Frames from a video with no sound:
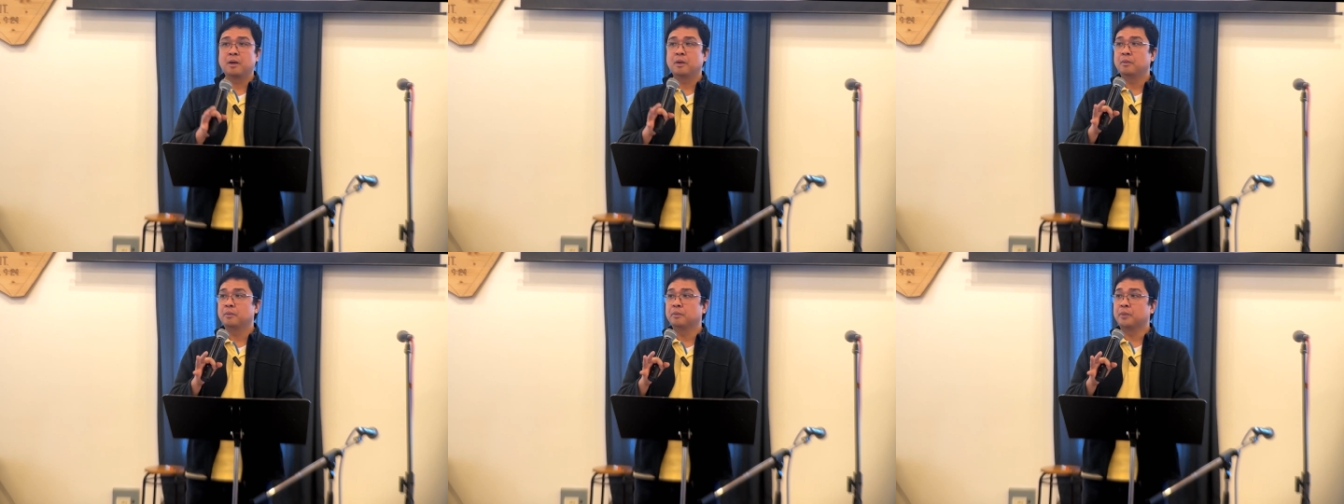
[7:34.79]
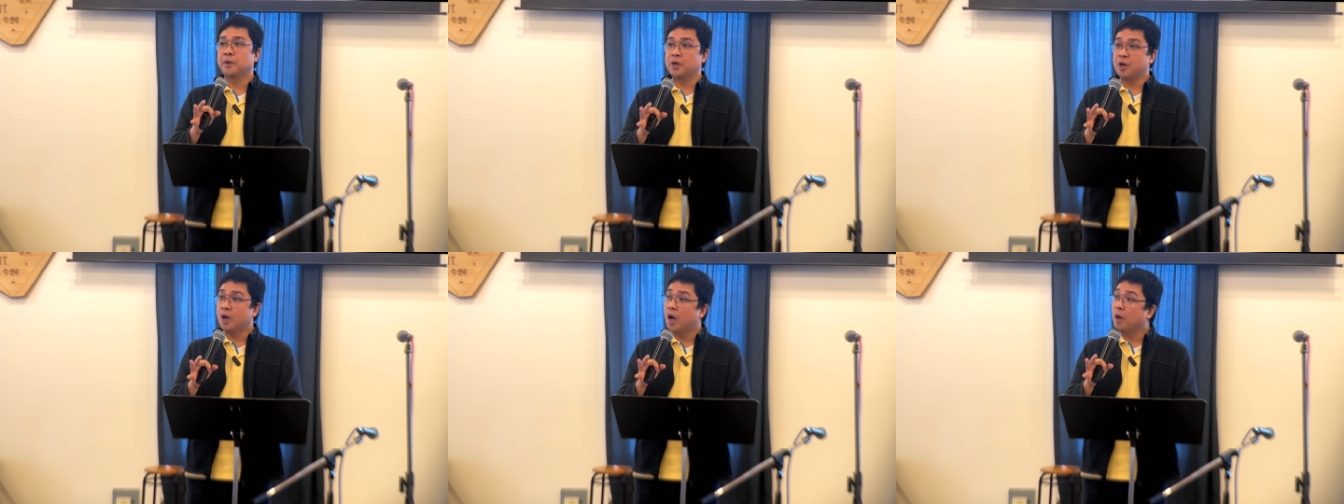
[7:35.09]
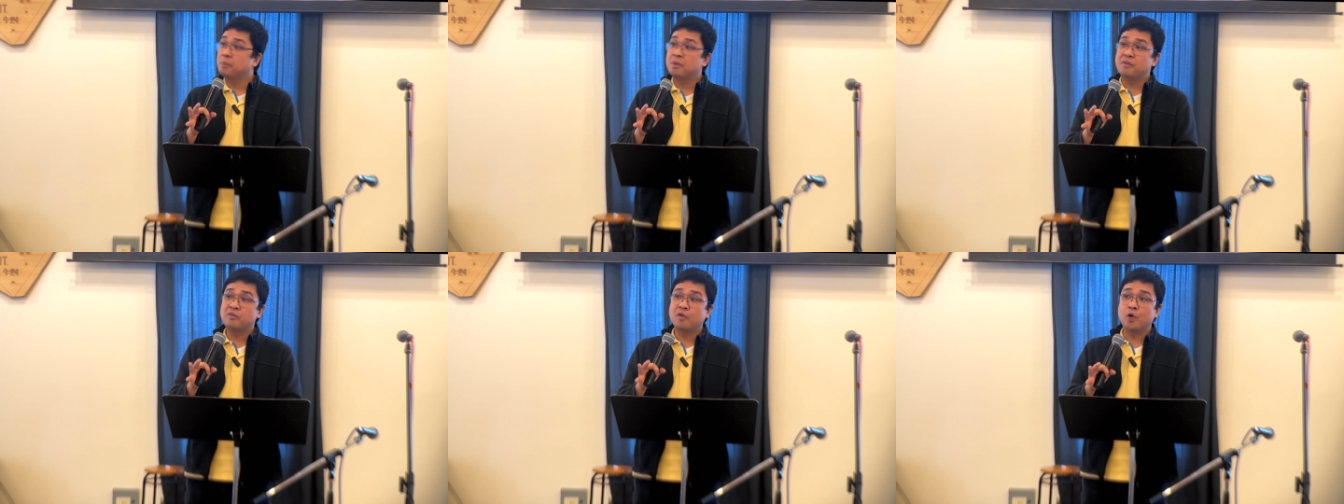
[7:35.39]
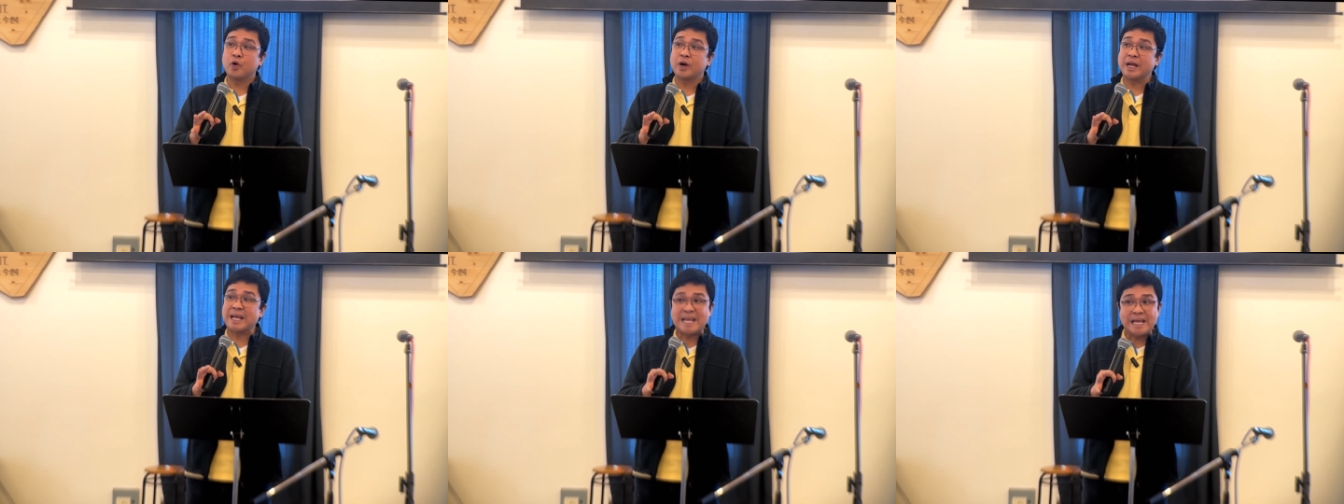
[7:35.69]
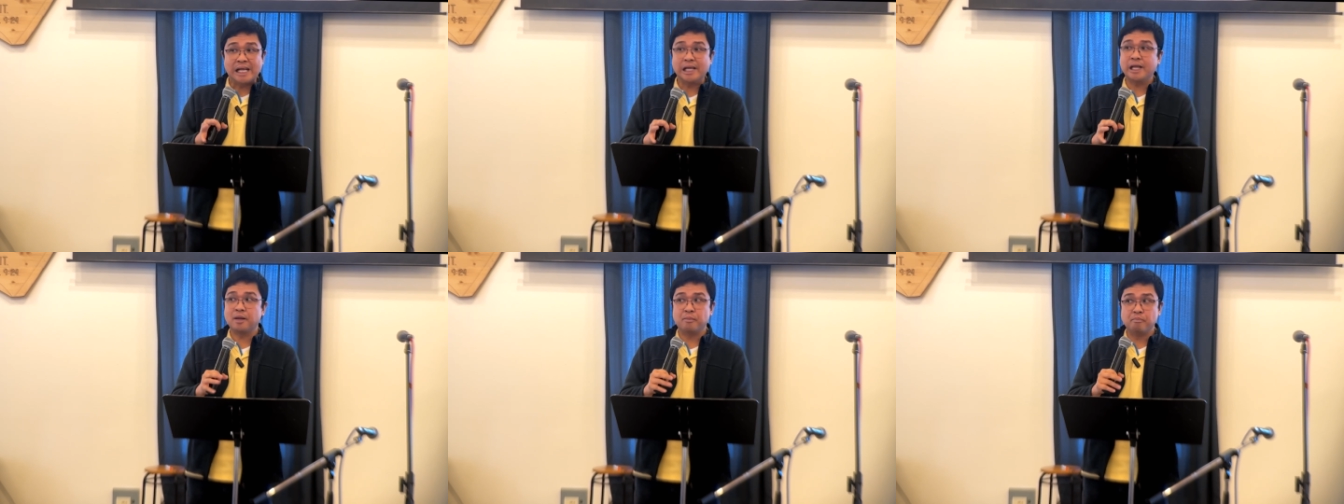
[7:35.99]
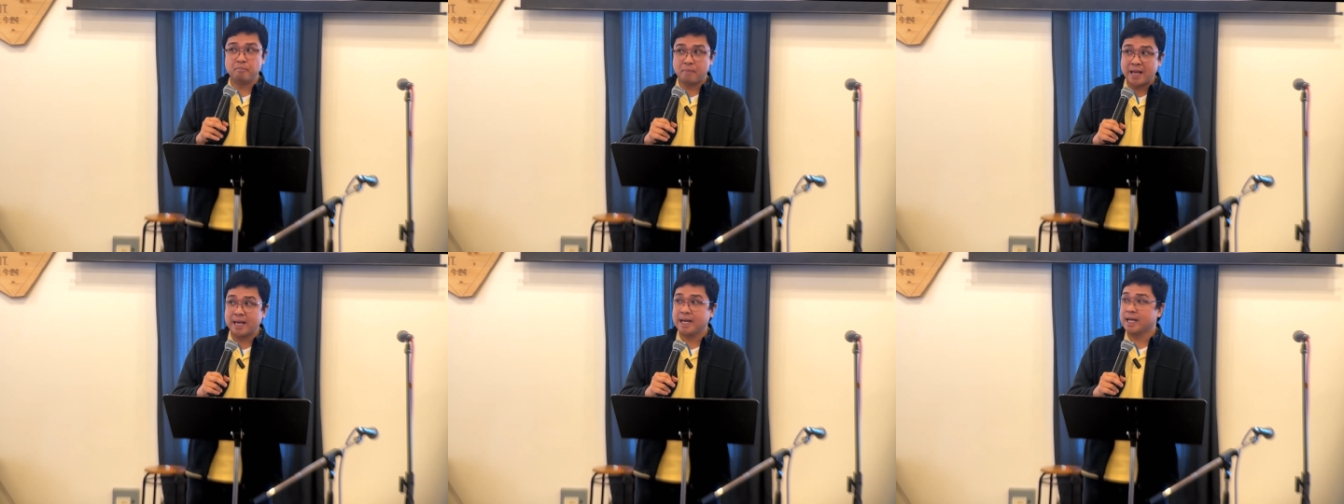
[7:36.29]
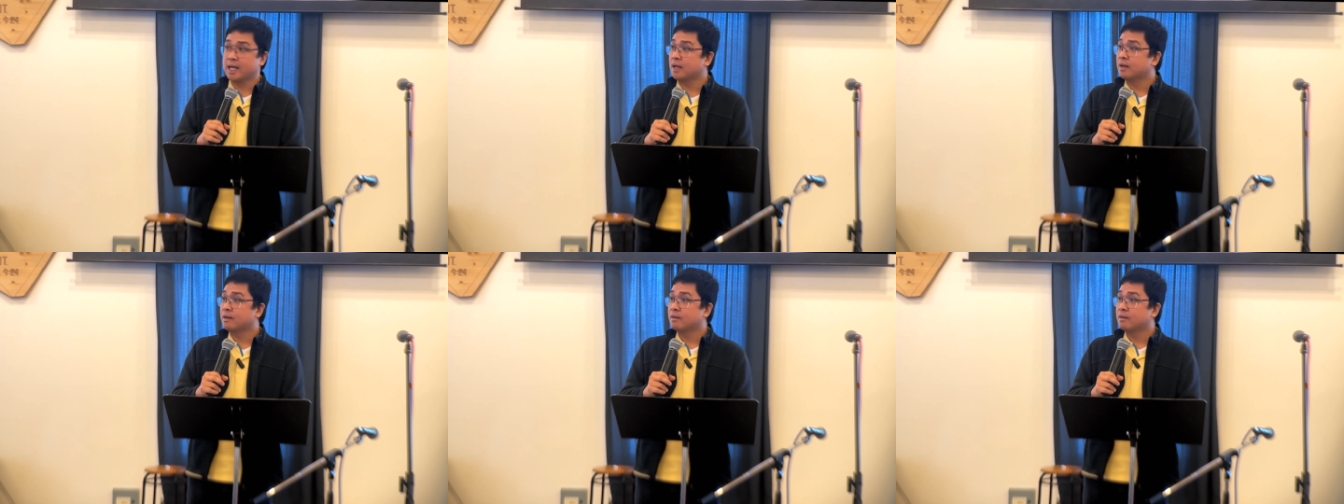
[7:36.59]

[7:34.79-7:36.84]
But not before healing many.